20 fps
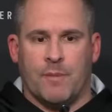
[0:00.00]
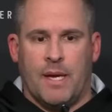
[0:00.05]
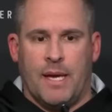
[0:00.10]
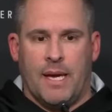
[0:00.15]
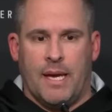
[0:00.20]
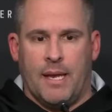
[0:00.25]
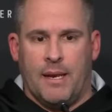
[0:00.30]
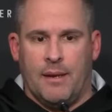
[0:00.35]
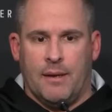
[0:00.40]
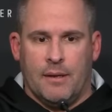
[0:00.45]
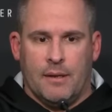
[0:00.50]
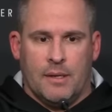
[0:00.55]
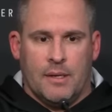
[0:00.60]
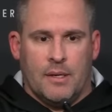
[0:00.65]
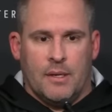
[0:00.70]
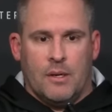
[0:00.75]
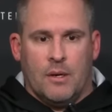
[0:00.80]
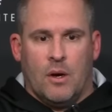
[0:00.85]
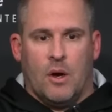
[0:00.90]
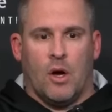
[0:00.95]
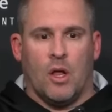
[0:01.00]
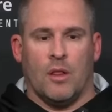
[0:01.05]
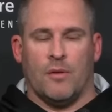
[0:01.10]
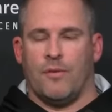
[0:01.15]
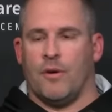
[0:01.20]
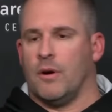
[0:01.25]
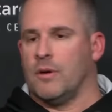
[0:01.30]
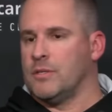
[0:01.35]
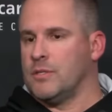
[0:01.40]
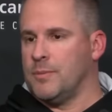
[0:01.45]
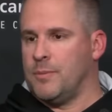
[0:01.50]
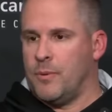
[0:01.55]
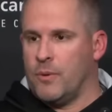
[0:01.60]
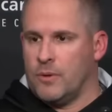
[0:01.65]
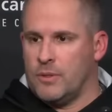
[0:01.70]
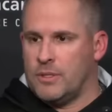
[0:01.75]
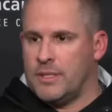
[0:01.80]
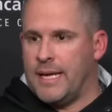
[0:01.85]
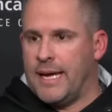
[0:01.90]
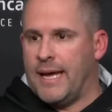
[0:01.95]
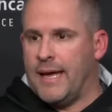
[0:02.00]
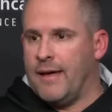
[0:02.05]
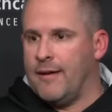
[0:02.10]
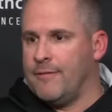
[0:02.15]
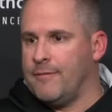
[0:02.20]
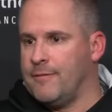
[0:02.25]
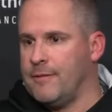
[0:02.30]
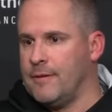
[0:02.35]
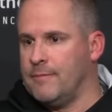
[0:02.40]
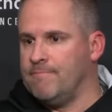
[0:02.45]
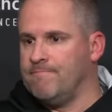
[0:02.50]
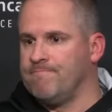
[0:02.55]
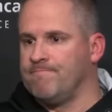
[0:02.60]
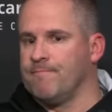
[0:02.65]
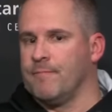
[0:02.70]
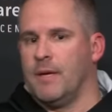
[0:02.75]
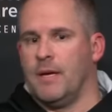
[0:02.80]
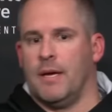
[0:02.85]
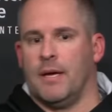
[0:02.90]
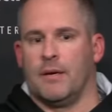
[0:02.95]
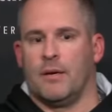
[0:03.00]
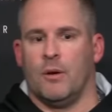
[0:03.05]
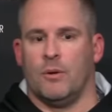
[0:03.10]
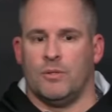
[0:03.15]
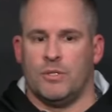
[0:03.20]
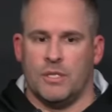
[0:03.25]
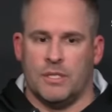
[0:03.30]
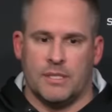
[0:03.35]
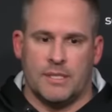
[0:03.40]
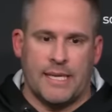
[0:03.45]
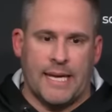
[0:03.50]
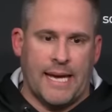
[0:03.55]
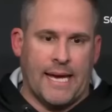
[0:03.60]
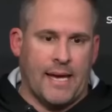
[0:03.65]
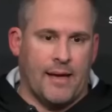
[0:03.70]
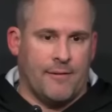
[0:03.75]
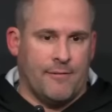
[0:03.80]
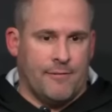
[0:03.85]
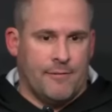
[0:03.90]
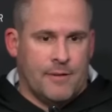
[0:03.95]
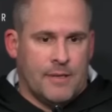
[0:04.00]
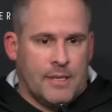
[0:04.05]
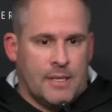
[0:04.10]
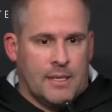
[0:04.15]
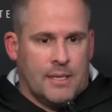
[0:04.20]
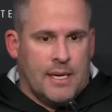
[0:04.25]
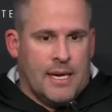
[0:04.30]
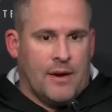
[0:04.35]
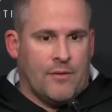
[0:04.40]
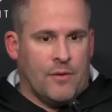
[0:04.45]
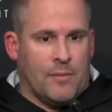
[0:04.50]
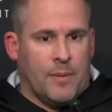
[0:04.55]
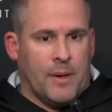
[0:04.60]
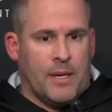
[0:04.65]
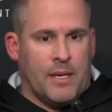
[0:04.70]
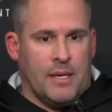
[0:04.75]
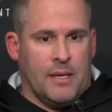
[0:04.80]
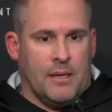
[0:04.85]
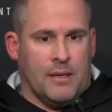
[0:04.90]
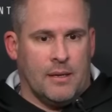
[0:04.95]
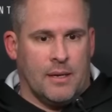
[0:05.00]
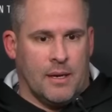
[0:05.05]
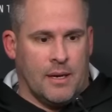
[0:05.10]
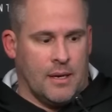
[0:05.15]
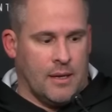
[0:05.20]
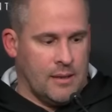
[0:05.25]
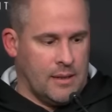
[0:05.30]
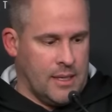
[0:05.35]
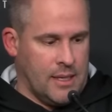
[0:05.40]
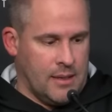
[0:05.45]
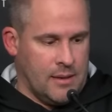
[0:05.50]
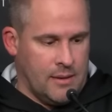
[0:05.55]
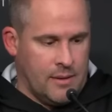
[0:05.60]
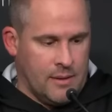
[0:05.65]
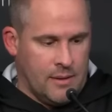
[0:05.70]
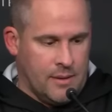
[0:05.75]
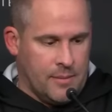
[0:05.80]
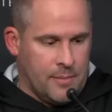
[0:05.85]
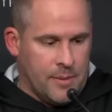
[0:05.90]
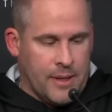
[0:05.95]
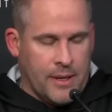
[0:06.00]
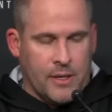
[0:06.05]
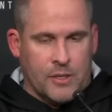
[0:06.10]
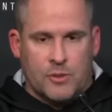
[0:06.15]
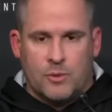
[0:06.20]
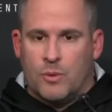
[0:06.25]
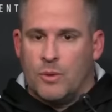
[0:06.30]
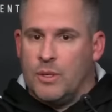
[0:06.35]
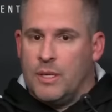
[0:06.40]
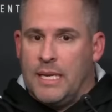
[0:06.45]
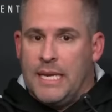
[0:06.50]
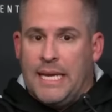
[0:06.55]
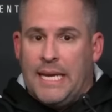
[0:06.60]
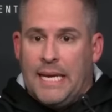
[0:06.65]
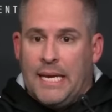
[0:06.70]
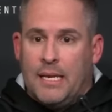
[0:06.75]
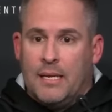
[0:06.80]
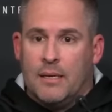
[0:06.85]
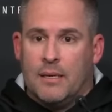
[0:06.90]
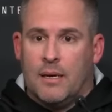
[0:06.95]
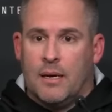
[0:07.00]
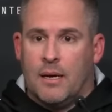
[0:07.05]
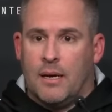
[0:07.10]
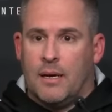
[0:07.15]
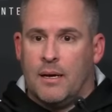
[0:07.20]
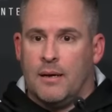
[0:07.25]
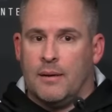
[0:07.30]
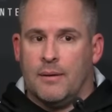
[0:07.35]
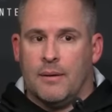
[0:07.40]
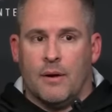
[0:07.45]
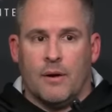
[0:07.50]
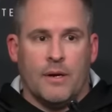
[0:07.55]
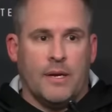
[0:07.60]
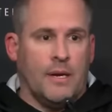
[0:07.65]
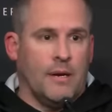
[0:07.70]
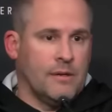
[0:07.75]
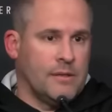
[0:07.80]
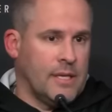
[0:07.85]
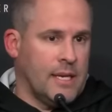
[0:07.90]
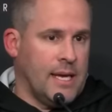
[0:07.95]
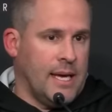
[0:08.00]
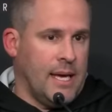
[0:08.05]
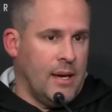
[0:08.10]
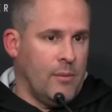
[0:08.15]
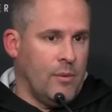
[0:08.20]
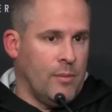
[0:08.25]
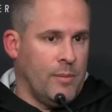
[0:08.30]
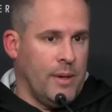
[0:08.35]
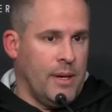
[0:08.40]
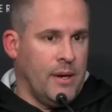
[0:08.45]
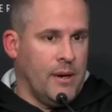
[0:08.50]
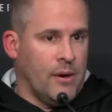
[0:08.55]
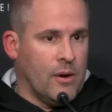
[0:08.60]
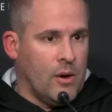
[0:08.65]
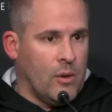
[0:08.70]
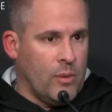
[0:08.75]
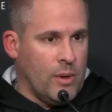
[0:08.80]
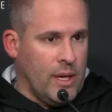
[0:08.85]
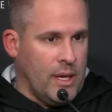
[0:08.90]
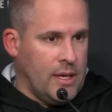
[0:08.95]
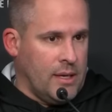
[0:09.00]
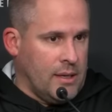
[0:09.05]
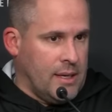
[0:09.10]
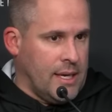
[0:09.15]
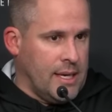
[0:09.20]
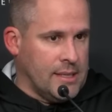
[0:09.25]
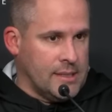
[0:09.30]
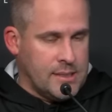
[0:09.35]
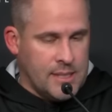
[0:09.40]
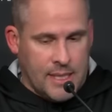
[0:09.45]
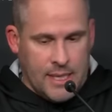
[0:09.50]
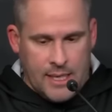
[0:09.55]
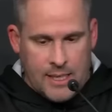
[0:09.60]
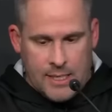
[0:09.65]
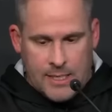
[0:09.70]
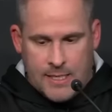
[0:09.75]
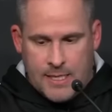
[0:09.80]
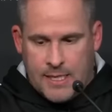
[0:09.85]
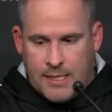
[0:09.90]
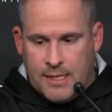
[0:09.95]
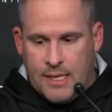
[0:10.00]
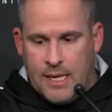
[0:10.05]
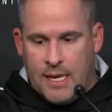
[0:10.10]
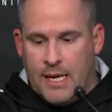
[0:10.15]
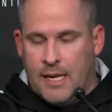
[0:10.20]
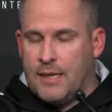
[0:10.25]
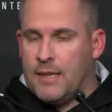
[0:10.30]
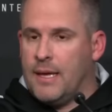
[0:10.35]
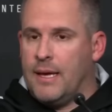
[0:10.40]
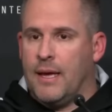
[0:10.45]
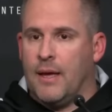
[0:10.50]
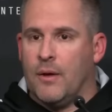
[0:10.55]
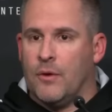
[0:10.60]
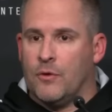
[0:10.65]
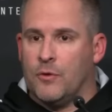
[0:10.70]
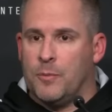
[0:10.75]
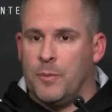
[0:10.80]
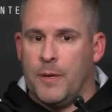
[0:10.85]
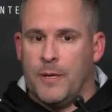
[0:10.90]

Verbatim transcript: And all of our support staff and coaching staff, everybody that the players would need are here today. We'll be here all week in case they need anything else.